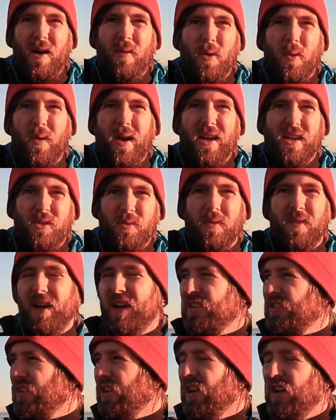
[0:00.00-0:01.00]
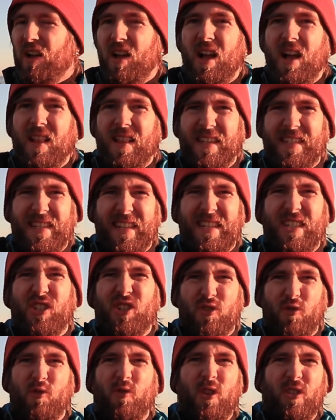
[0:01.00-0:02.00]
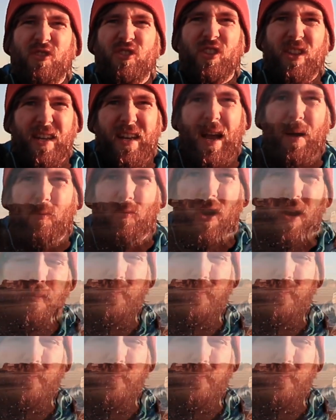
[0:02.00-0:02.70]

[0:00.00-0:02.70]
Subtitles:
how it works with that. So let's get it screwed onto the camera.